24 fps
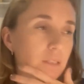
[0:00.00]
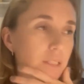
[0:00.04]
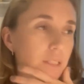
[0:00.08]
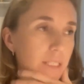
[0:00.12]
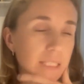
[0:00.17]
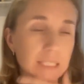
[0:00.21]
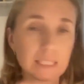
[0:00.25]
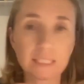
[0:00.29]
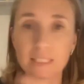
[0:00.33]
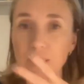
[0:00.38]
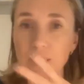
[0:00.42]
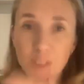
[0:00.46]

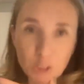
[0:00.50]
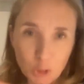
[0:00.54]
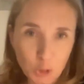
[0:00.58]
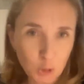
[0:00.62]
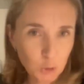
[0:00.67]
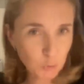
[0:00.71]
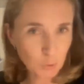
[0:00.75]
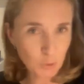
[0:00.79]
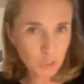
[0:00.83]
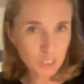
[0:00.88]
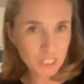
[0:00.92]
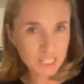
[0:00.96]

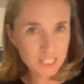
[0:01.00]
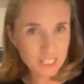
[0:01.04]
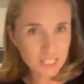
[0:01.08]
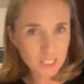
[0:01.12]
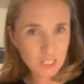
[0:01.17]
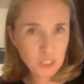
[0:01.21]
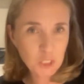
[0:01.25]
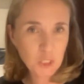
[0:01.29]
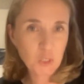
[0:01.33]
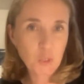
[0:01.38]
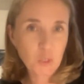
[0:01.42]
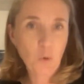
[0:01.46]
ceases to
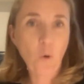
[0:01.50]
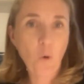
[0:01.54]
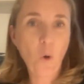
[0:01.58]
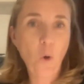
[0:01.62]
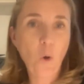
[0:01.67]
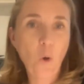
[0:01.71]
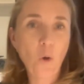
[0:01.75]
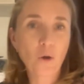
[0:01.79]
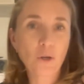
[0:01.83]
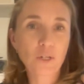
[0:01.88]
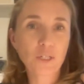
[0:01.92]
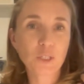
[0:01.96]
exist
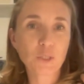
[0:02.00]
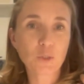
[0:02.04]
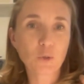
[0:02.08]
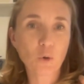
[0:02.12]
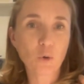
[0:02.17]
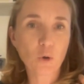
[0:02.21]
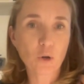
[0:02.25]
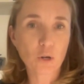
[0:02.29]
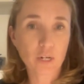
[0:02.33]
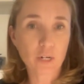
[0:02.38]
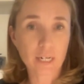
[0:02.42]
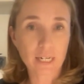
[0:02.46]
or
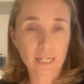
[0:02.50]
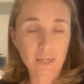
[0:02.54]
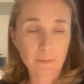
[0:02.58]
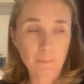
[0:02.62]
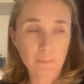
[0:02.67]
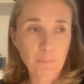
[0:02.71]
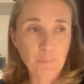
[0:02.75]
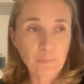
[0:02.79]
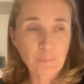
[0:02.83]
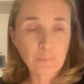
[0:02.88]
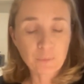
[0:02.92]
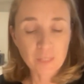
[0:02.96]

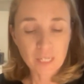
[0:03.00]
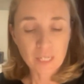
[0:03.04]
your